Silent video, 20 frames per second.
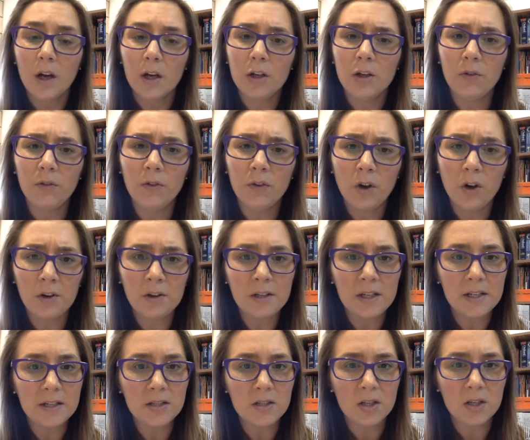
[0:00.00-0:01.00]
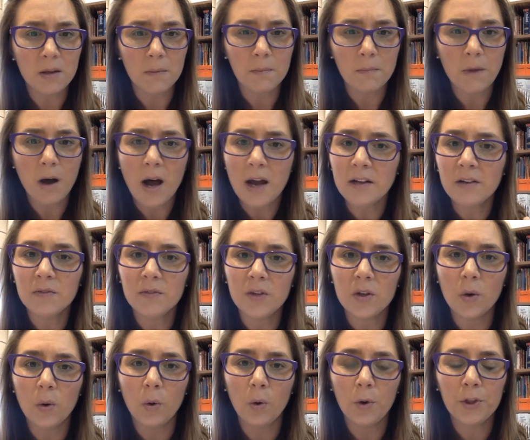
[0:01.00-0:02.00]
you've gotten into the mind of
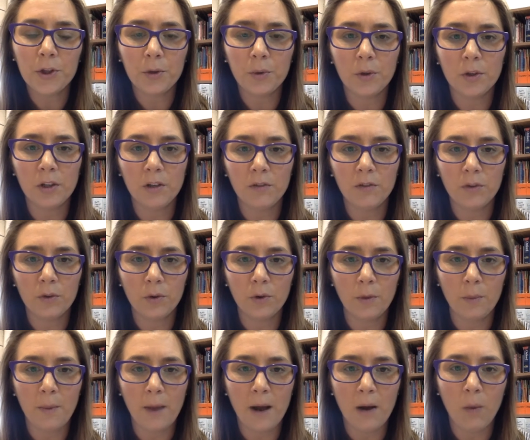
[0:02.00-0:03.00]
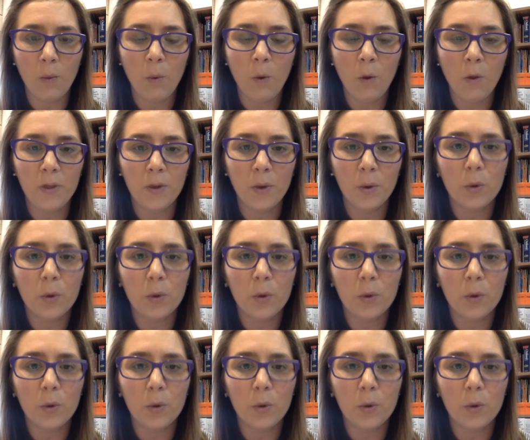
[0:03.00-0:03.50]
the author and you've thought about what the